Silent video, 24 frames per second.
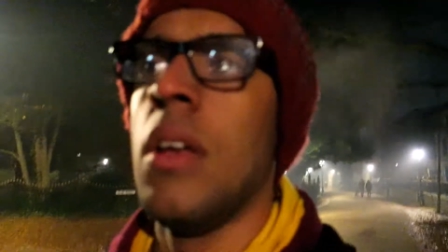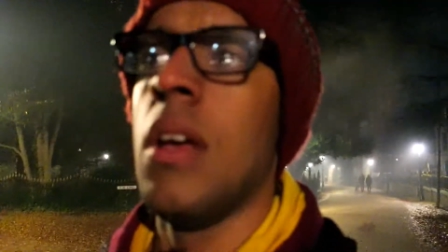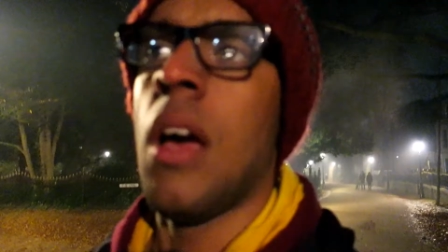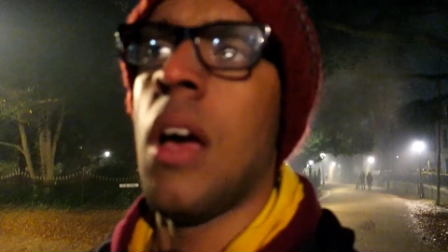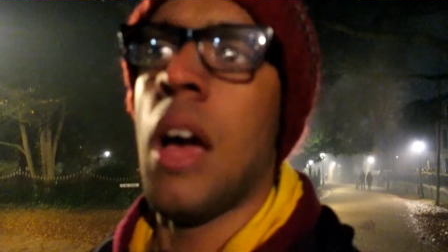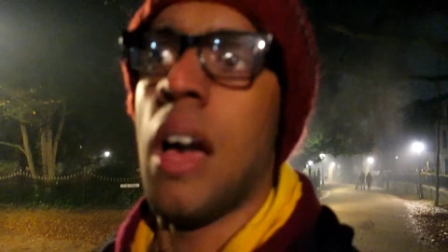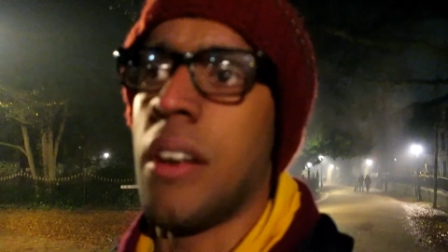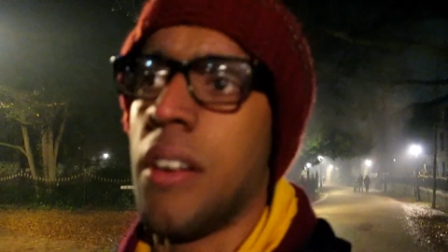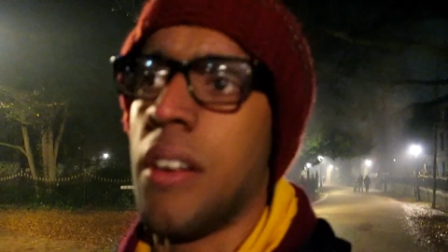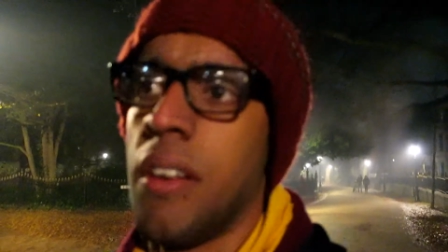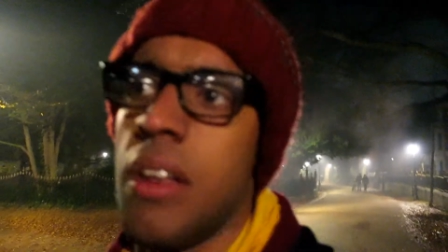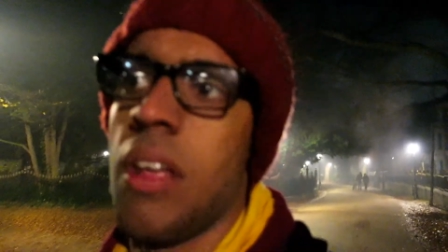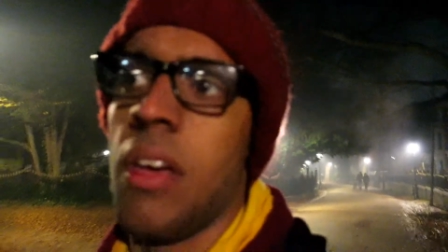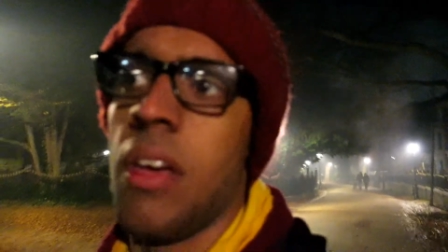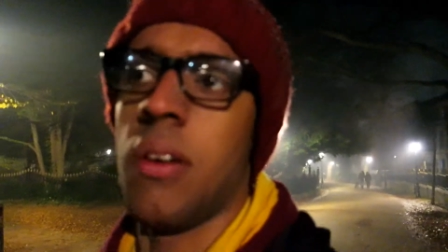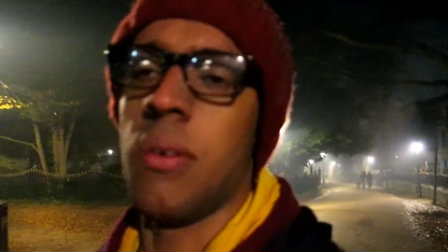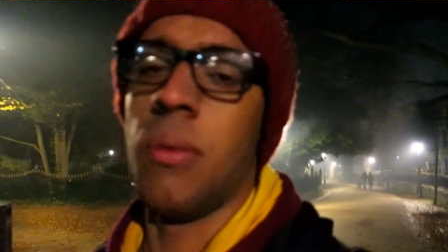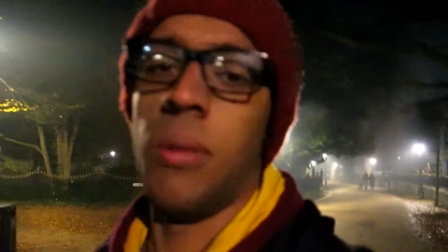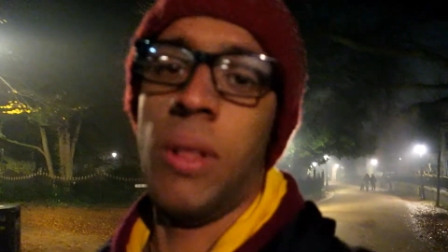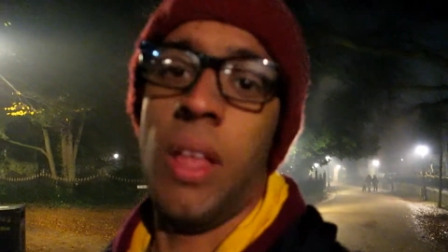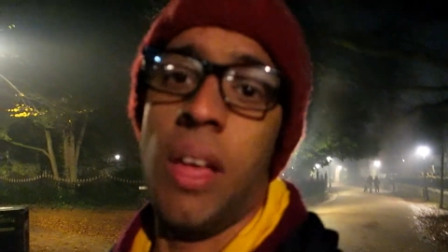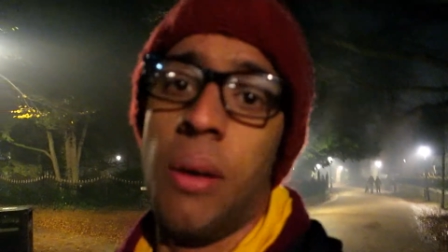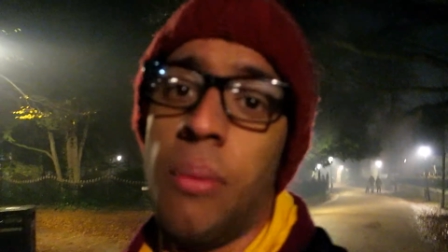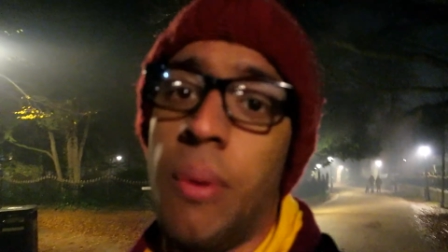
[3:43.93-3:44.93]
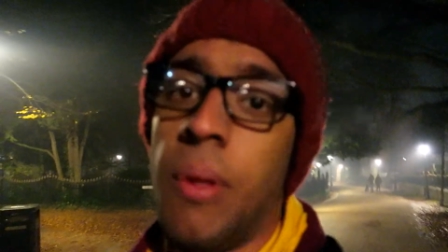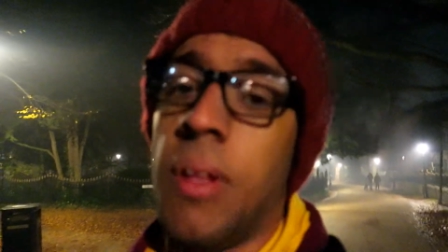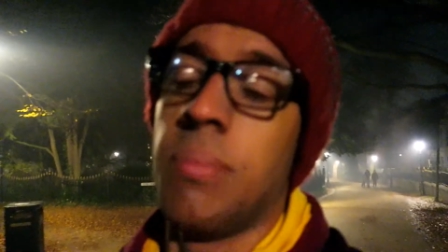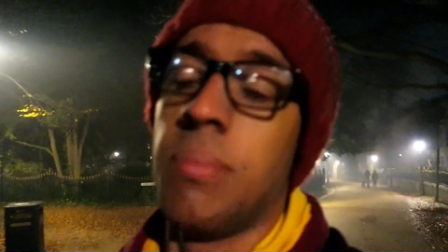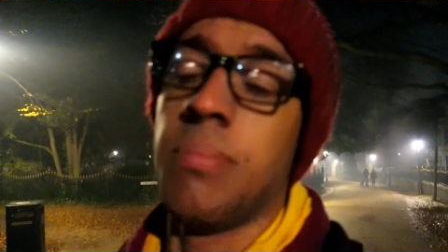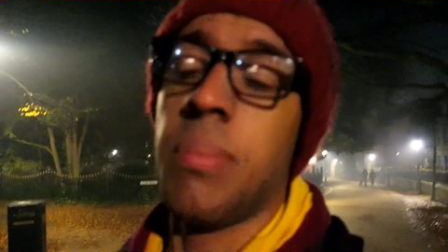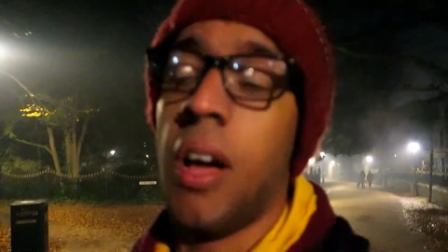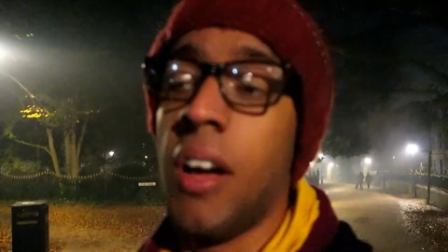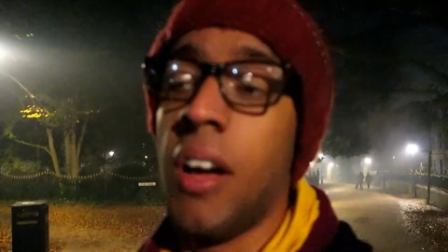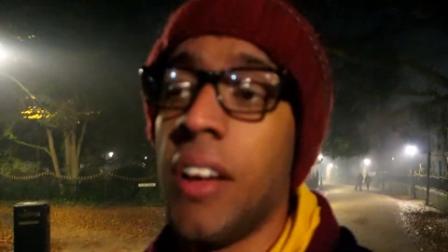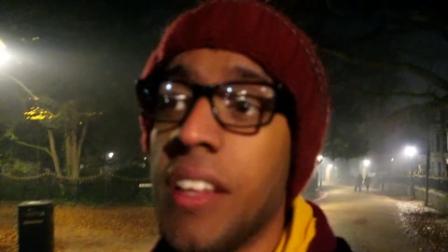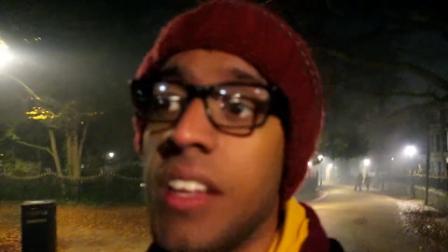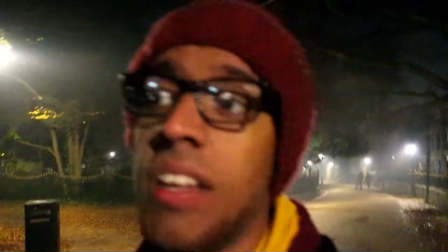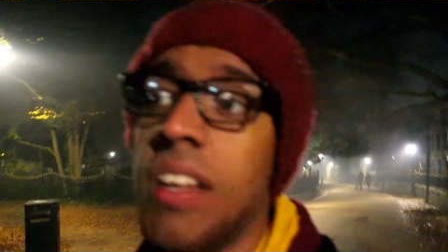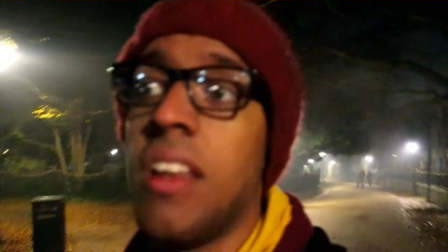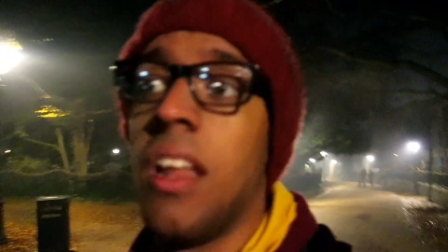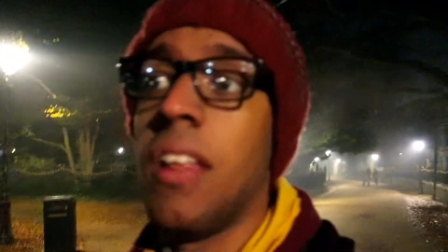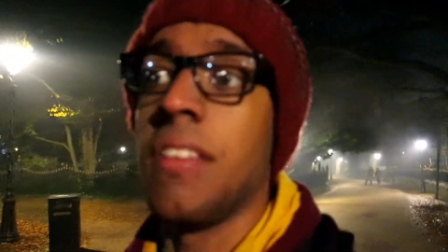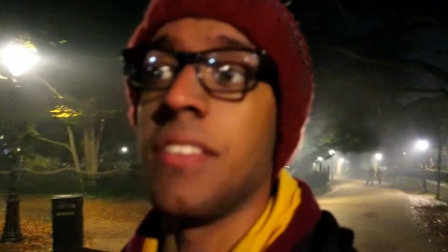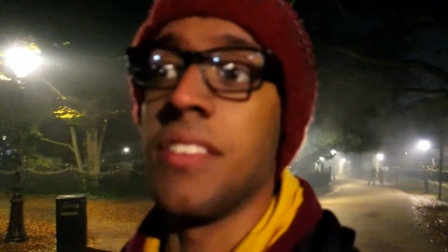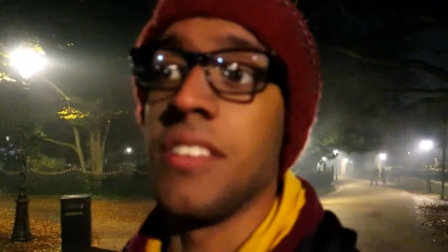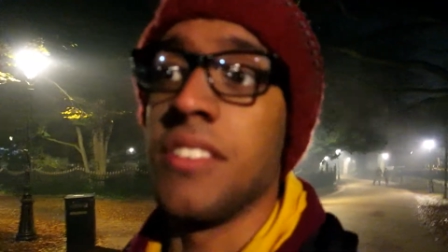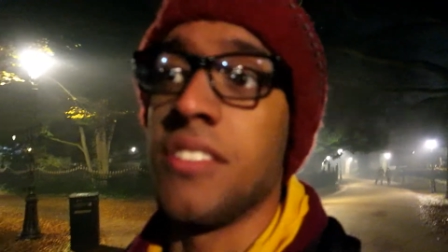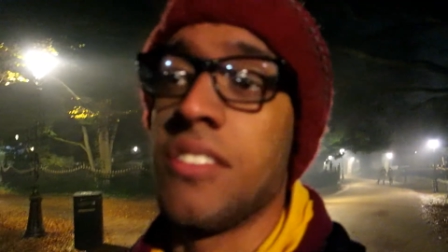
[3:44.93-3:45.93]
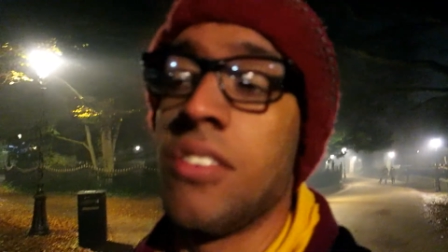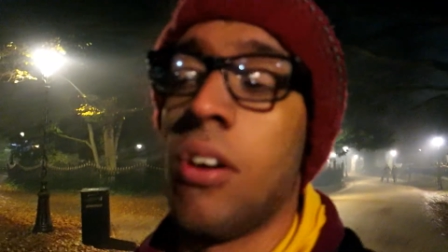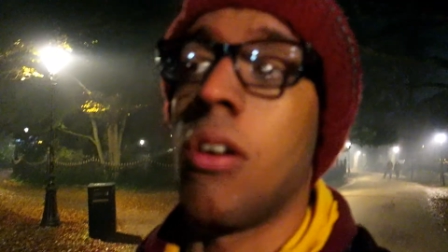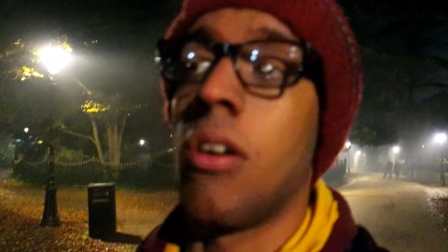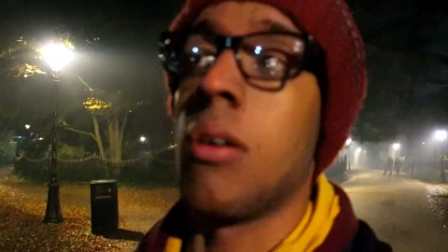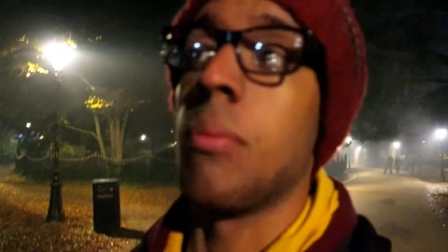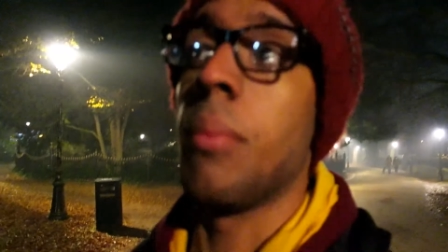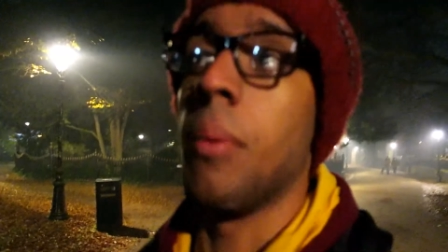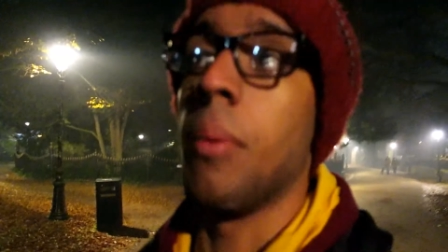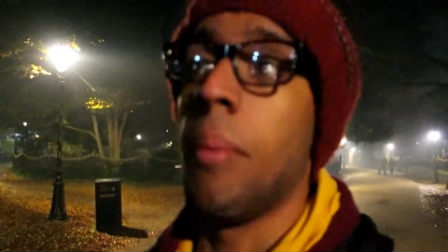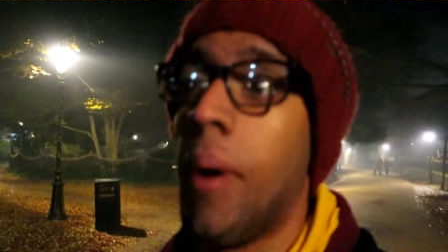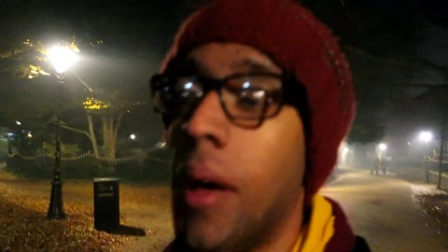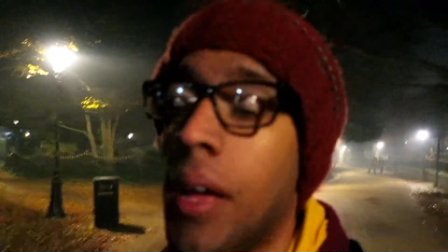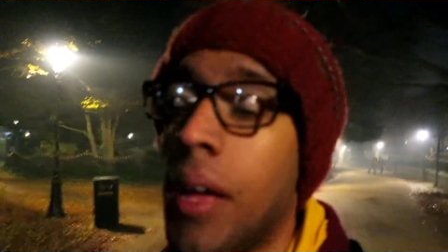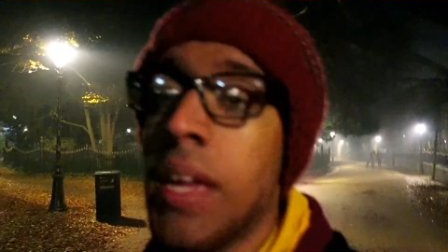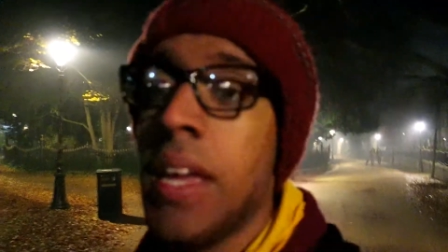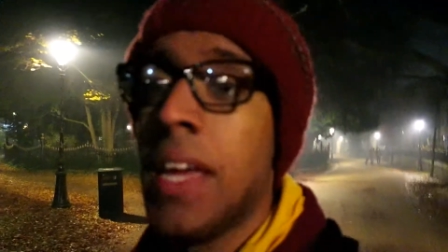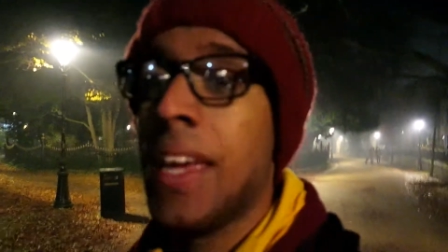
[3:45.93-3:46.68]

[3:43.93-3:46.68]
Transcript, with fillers: I don't know, like, well, parking in London's horrible, but